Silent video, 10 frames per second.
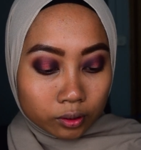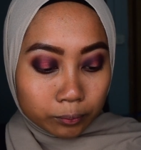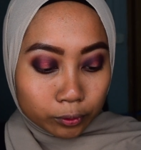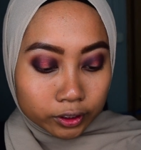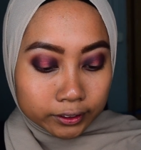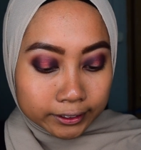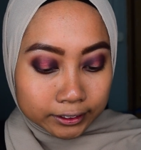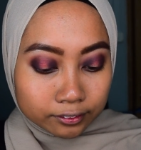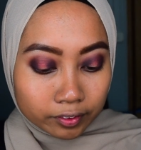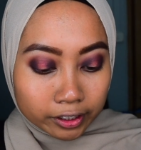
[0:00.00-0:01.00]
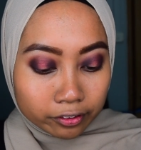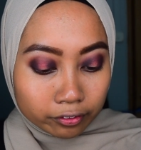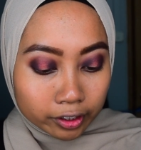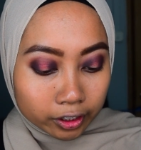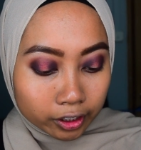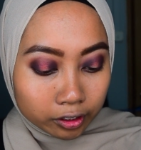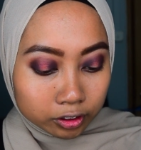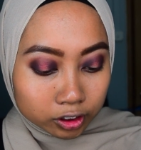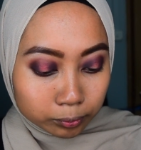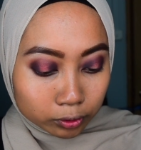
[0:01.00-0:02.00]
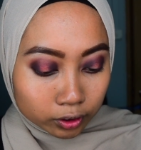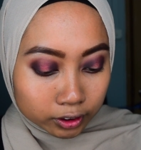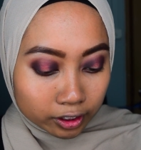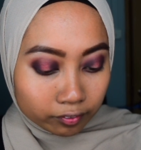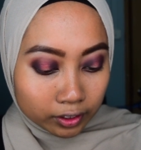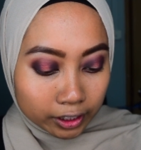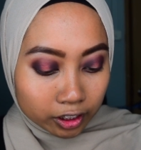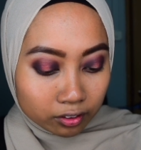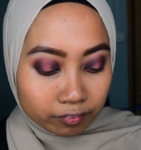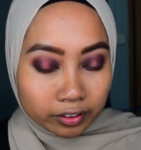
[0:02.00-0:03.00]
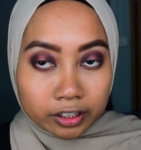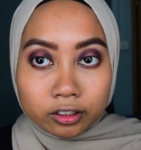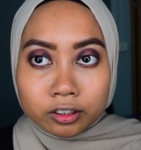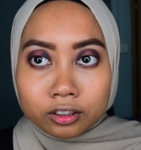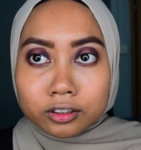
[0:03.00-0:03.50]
I'm gonna intensify the red again just because I feel like it faded.